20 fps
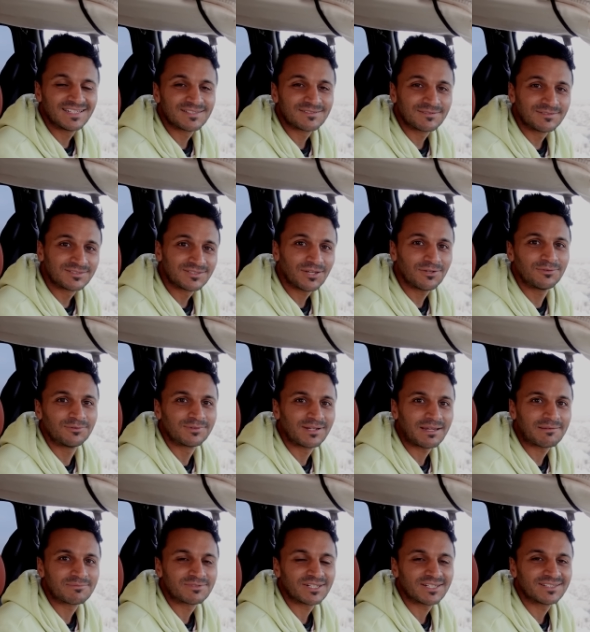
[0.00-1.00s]
it's a total
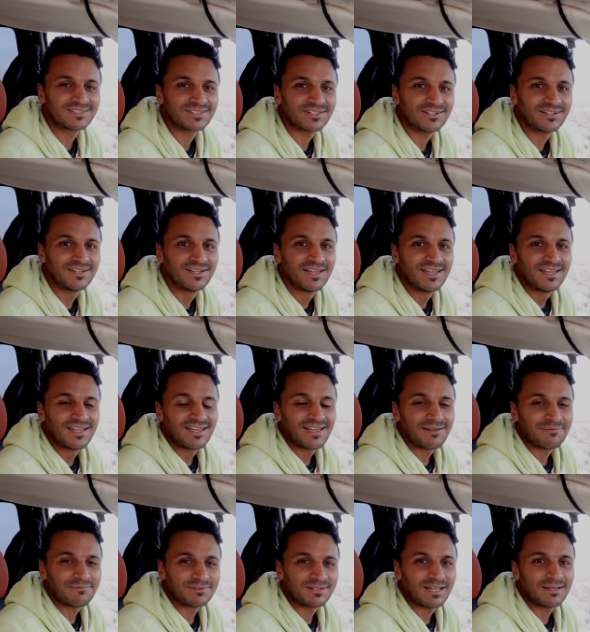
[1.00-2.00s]
game changer
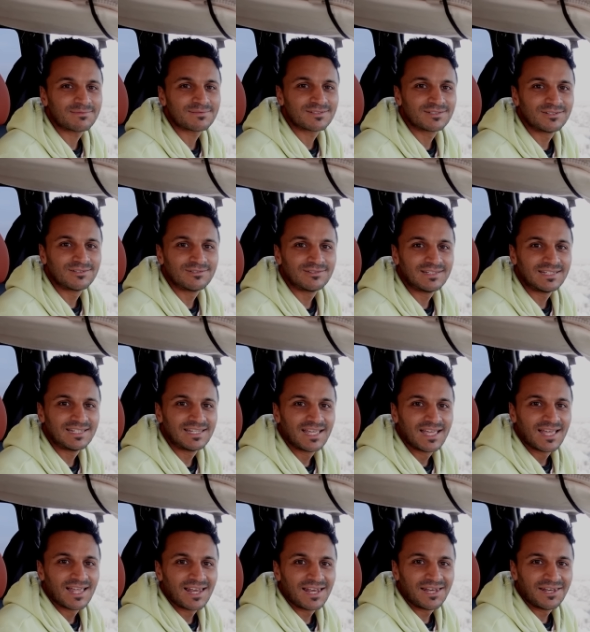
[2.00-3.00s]
and we absolutely
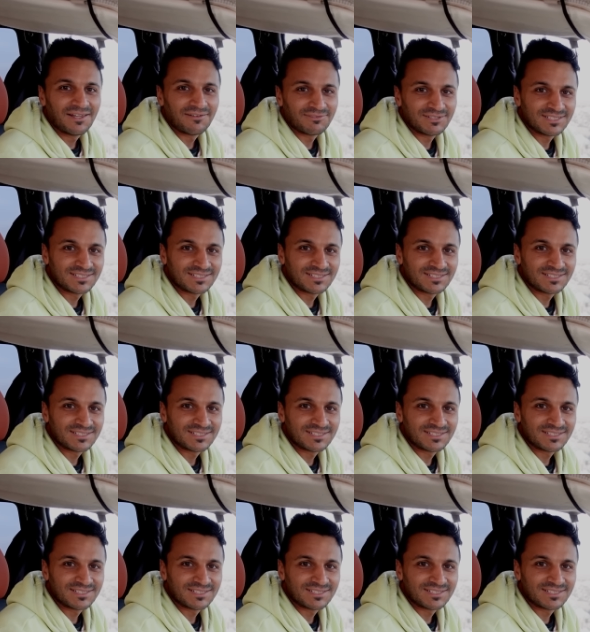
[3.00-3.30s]
love